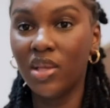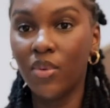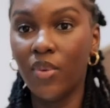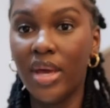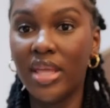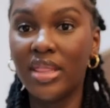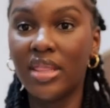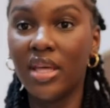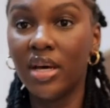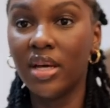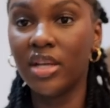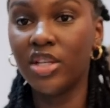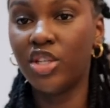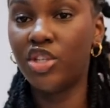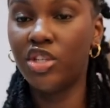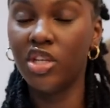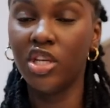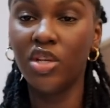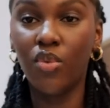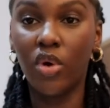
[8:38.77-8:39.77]
the way the
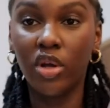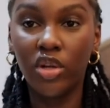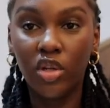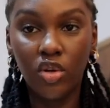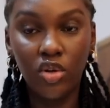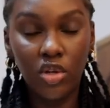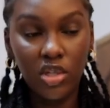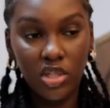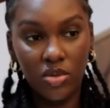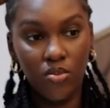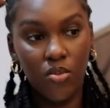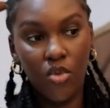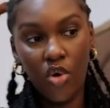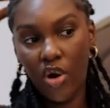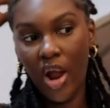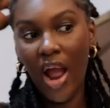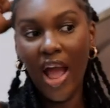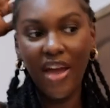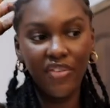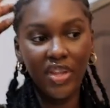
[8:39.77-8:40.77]
shein one looks
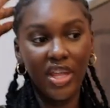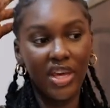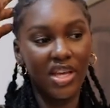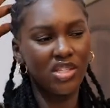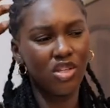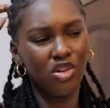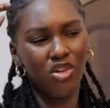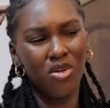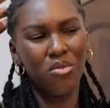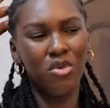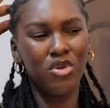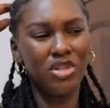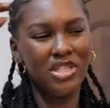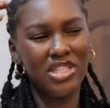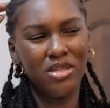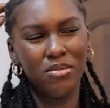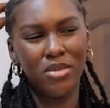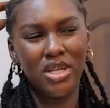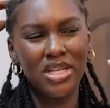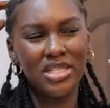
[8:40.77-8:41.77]
more i feel like it's a lot more
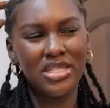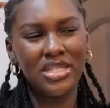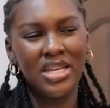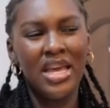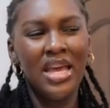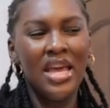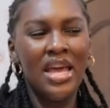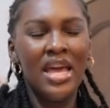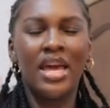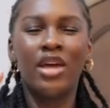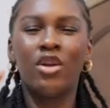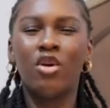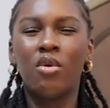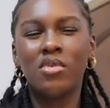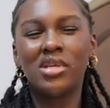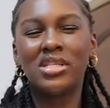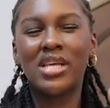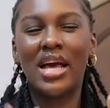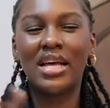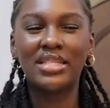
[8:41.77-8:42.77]
seamless and
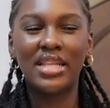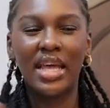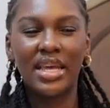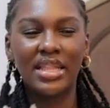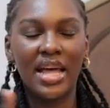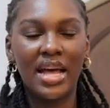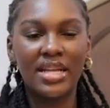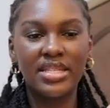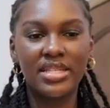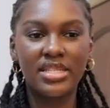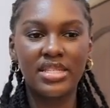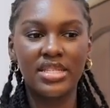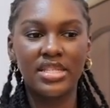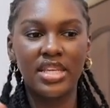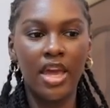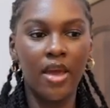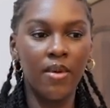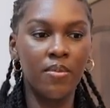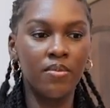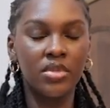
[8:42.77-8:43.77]
almost has like that
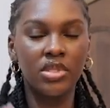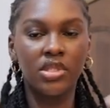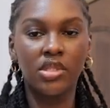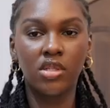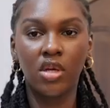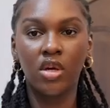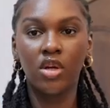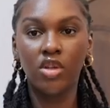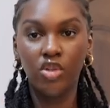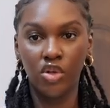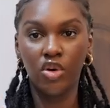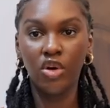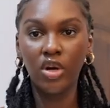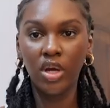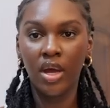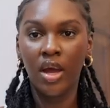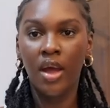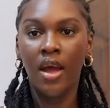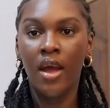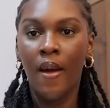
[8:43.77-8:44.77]
skims
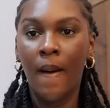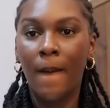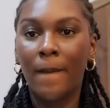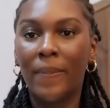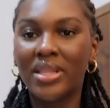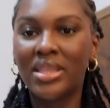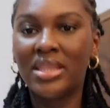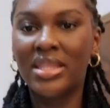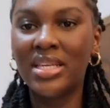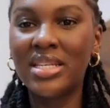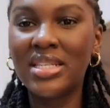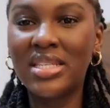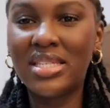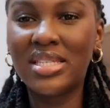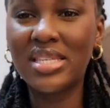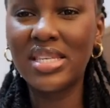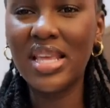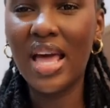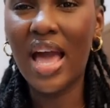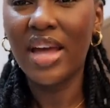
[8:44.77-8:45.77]
look but
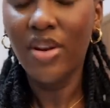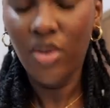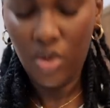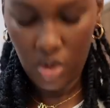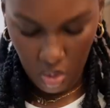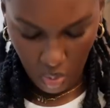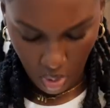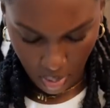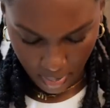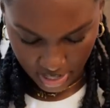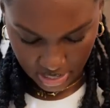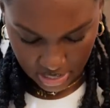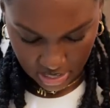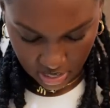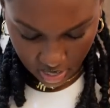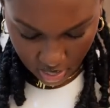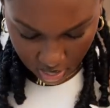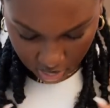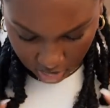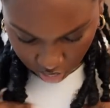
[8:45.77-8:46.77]
this i don't know what
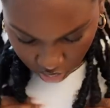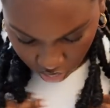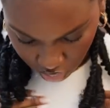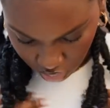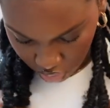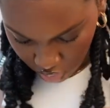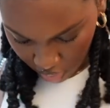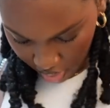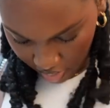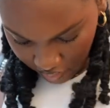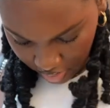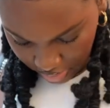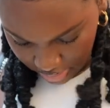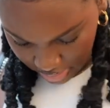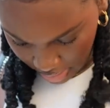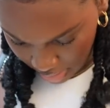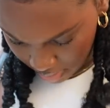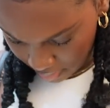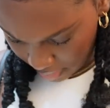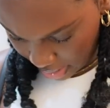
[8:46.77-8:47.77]
material they use so every
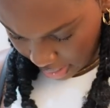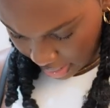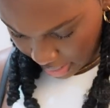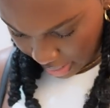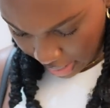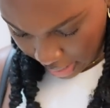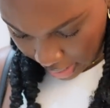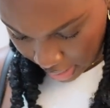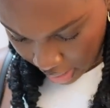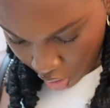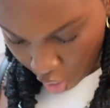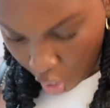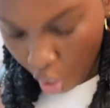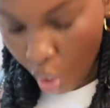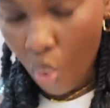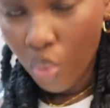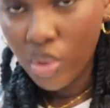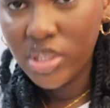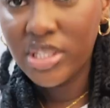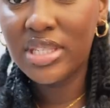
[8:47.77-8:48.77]
time i
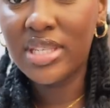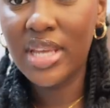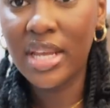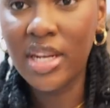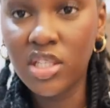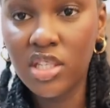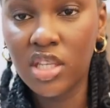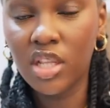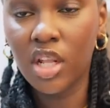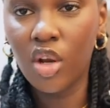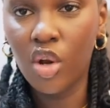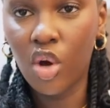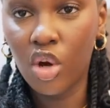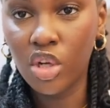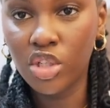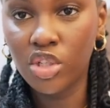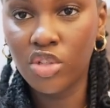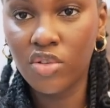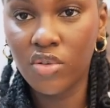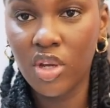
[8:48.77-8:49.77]
send it to the
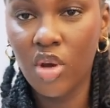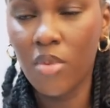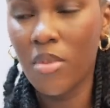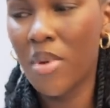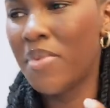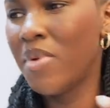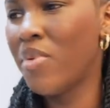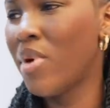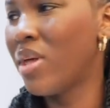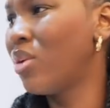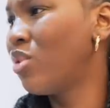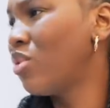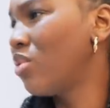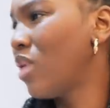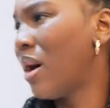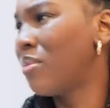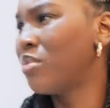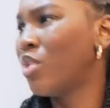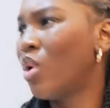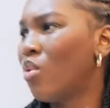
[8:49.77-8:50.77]
laundry or maybe
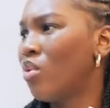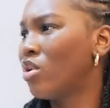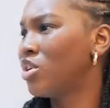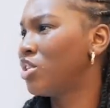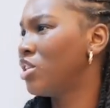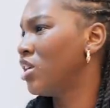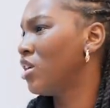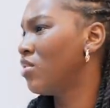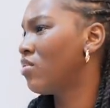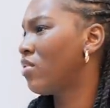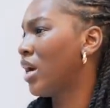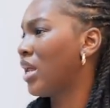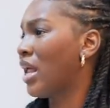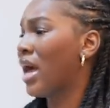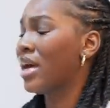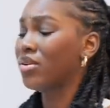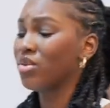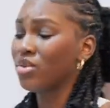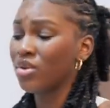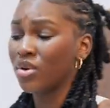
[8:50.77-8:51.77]
I'm not washing it right.
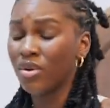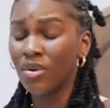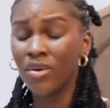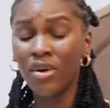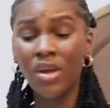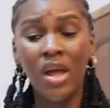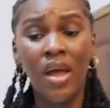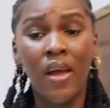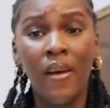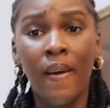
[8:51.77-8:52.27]
I don't know.